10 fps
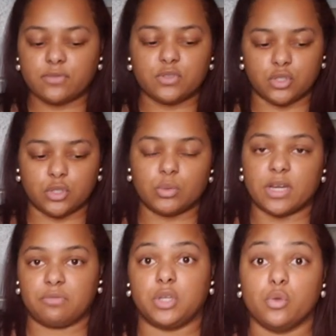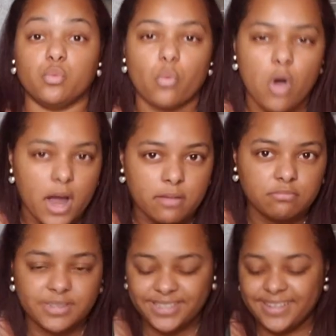of do whatever you want.
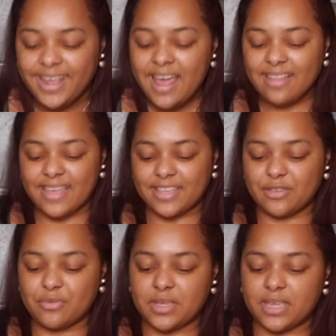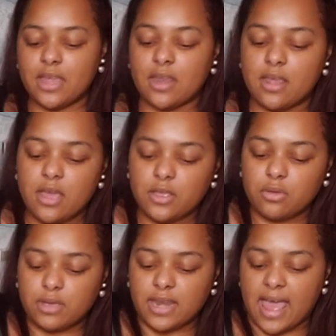Like, you can
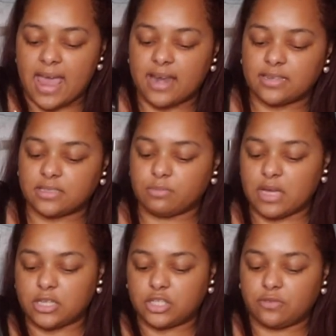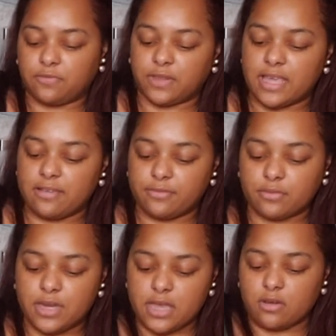add as much
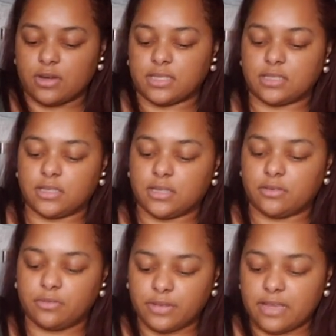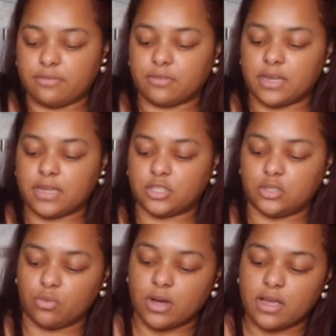flavoring or as little flavoring as
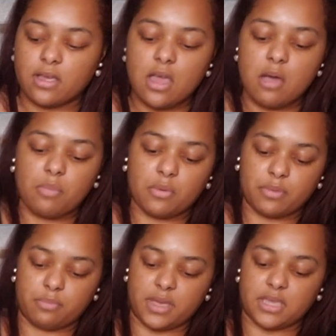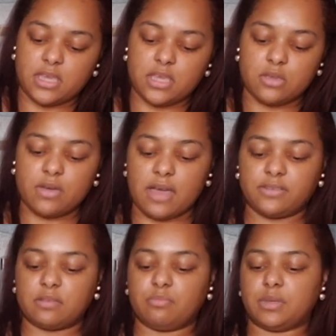you want. But with baking, you have
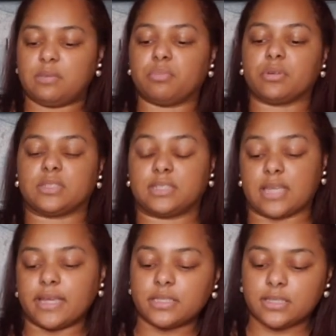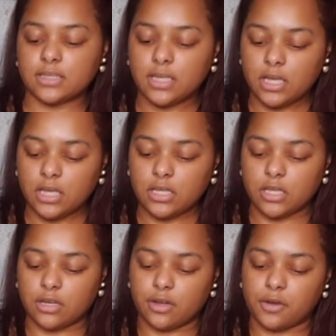to be precise,
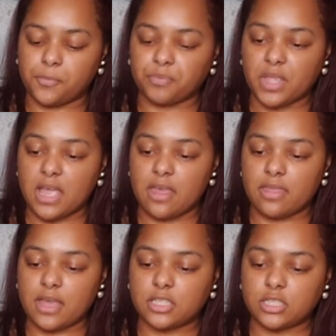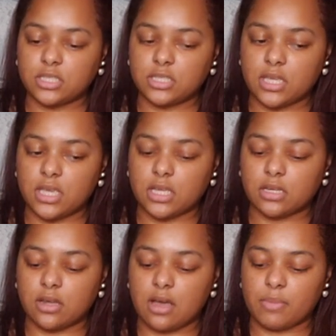you know? And that's just, like,
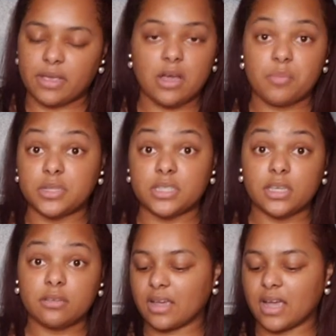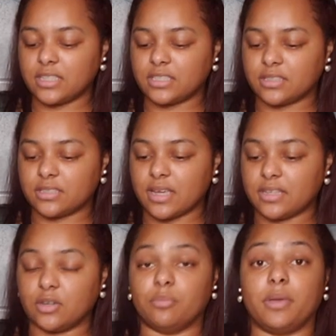not my cup of tea. I
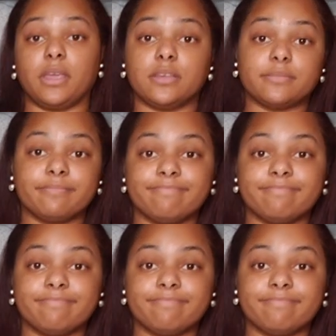don't bake.